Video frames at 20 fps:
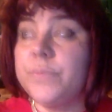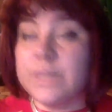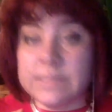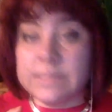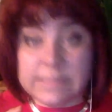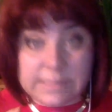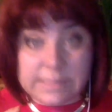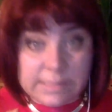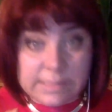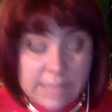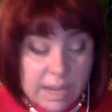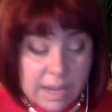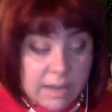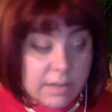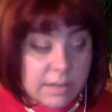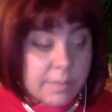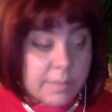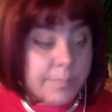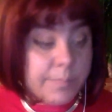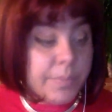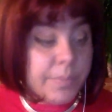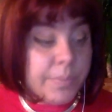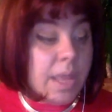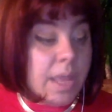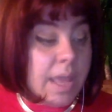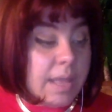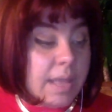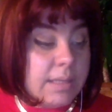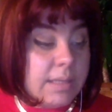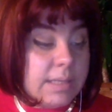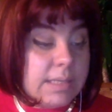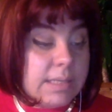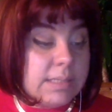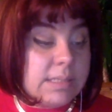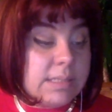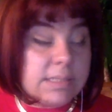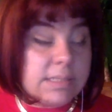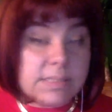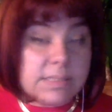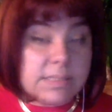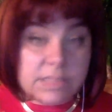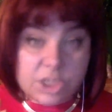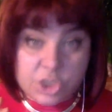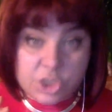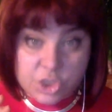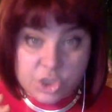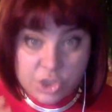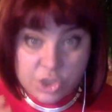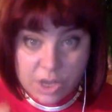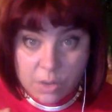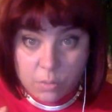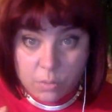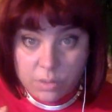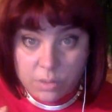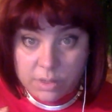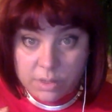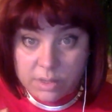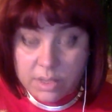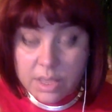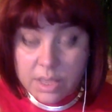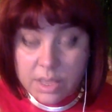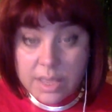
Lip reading: star, and this is Shaula.